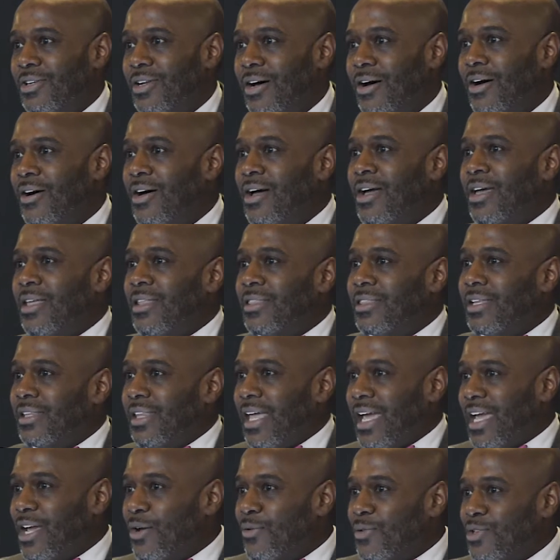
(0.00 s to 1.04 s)
at all. The
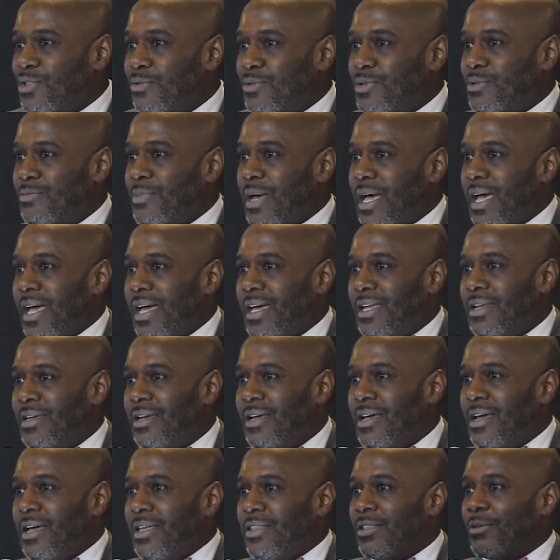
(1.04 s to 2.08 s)
language was bad,
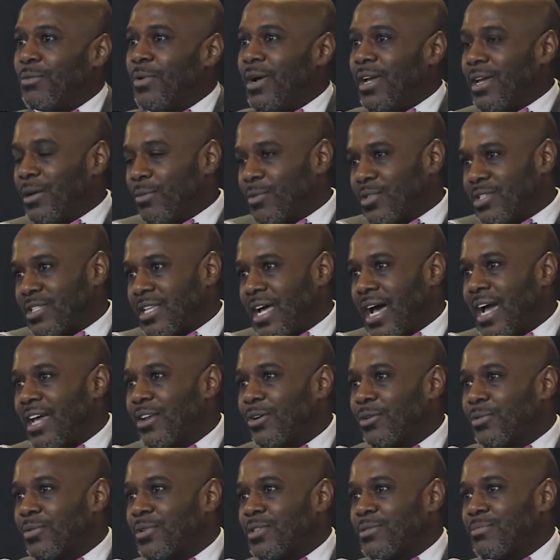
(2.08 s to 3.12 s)
The way it was
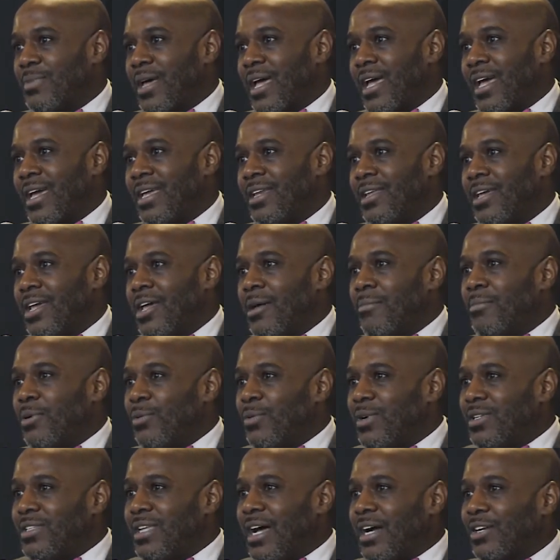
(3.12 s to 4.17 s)
titled was bad. But
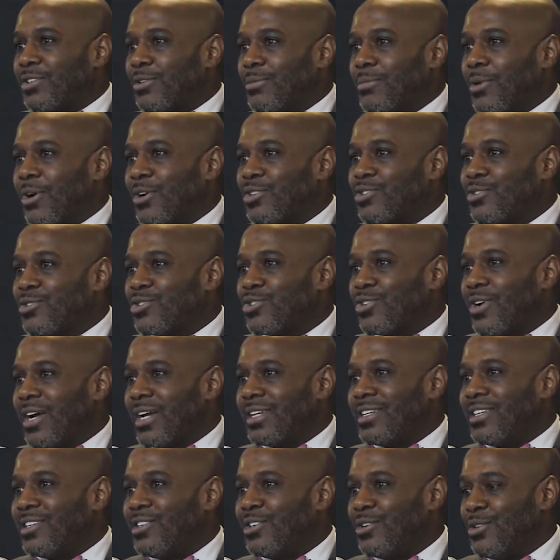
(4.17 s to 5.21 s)
what Dr. Marshall's
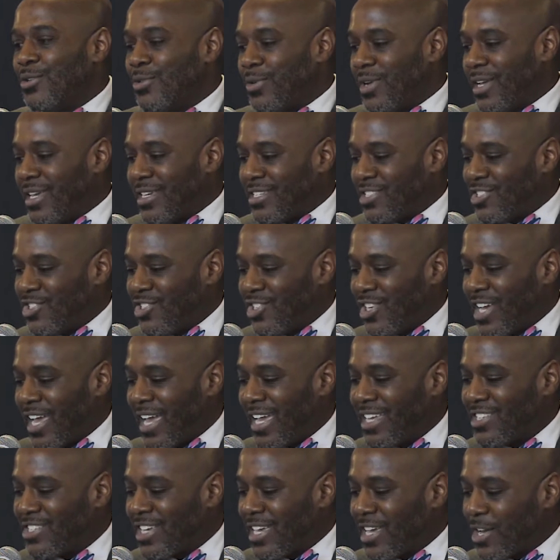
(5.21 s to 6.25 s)
trying to do is
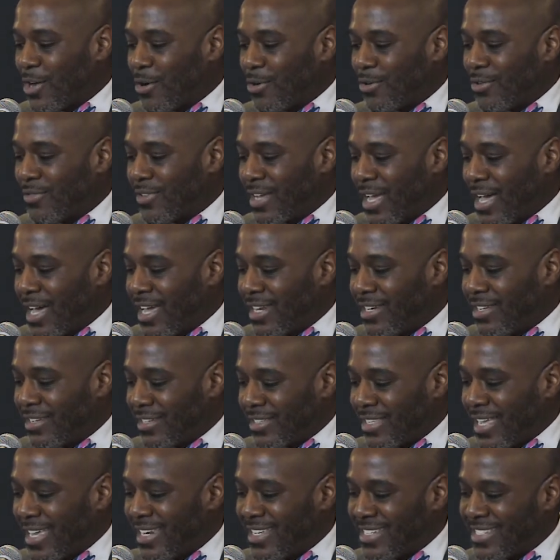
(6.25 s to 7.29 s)
change a code of
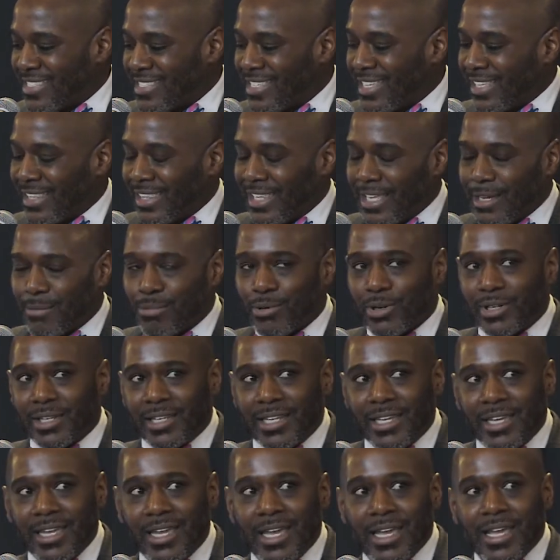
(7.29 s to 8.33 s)
conduct that is
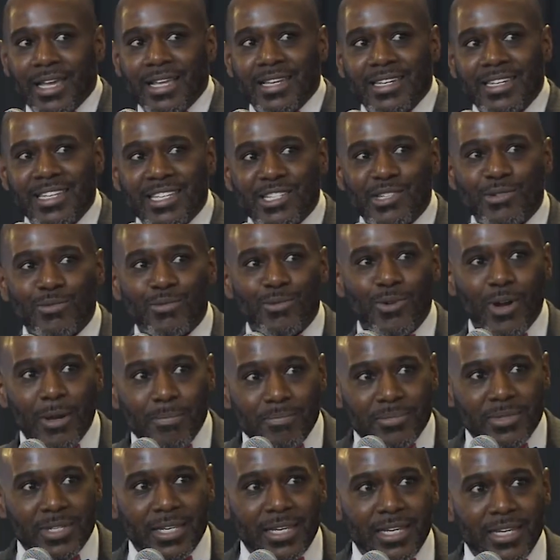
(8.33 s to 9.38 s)
deliberately
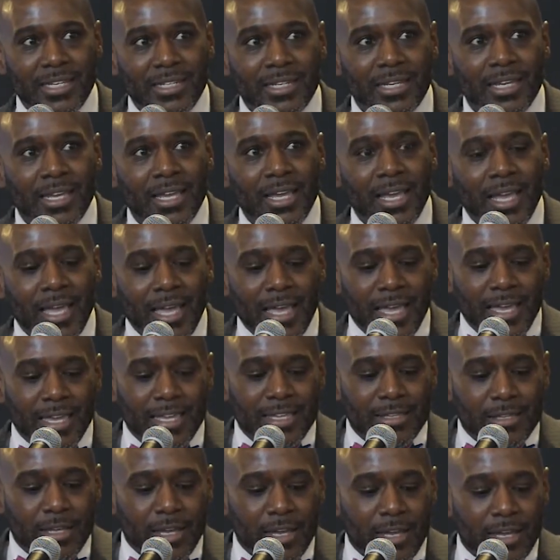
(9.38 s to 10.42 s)
disrupting
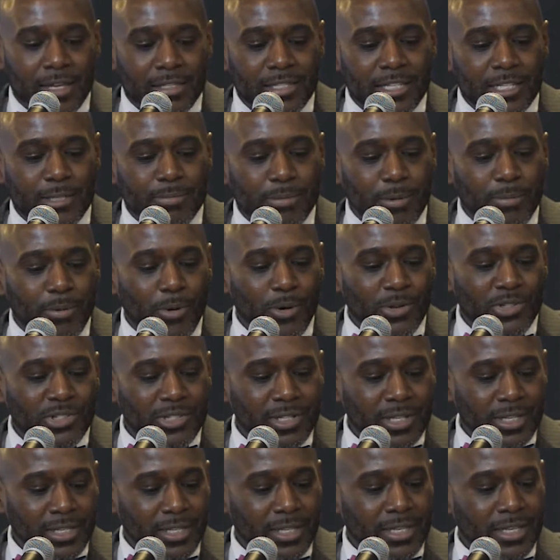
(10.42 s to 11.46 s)
and
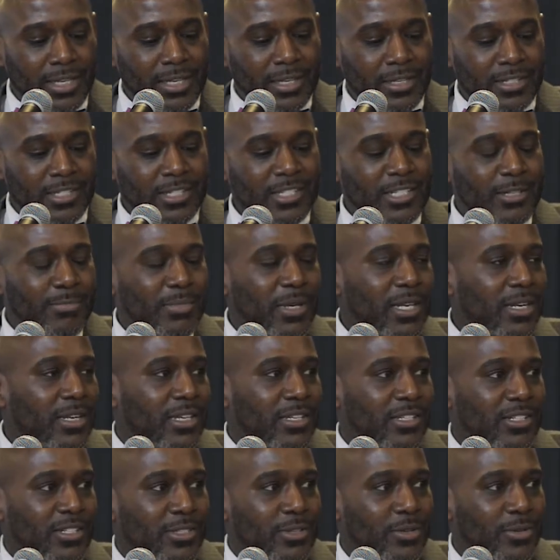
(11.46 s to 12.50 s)
disproportionately
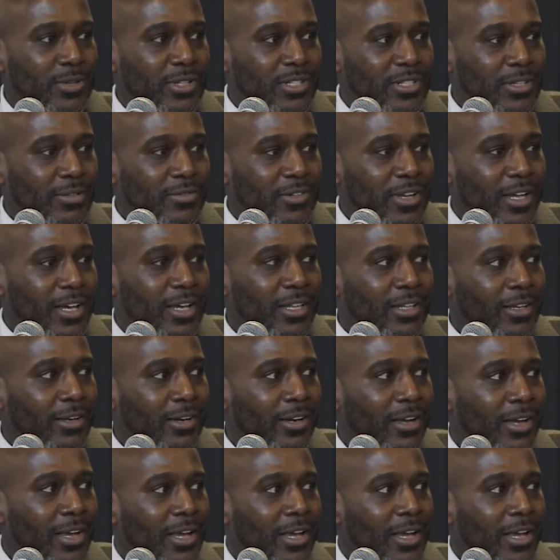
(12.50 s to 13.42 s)
suspending students of color.